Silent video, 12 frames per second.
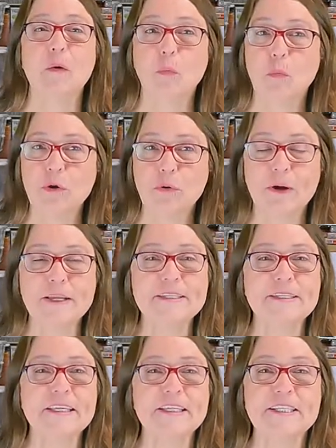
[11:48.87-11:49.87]
What do I
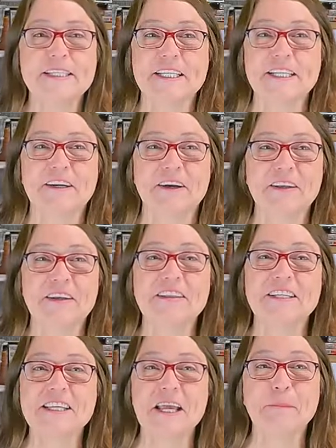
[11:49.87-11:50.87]
see sitting on
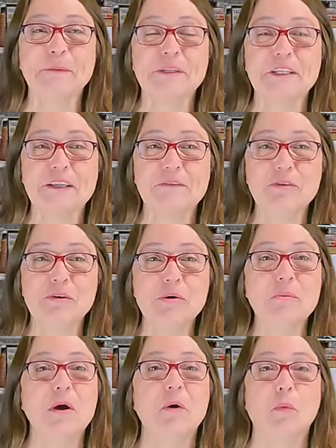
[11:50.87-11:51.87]
the table in the living
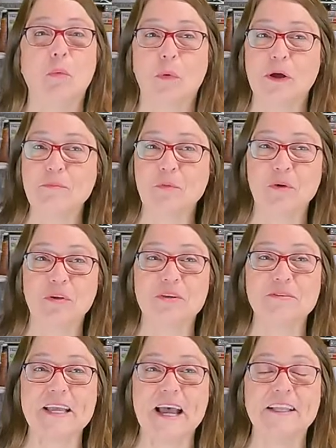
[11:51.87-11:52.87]
room? One more of
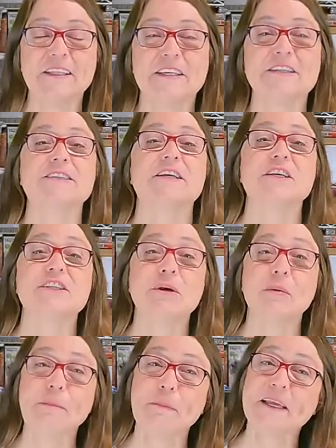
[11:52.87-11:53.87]
those Atlas.
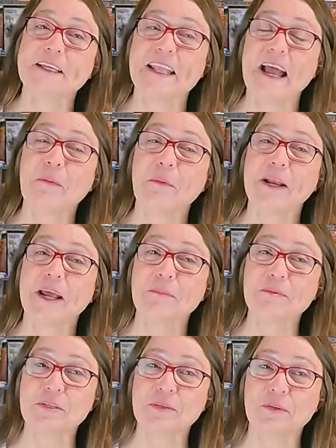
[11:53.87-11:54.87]
So I picked that one
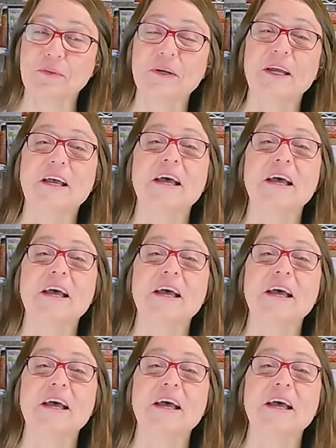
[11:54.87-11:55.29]
up too.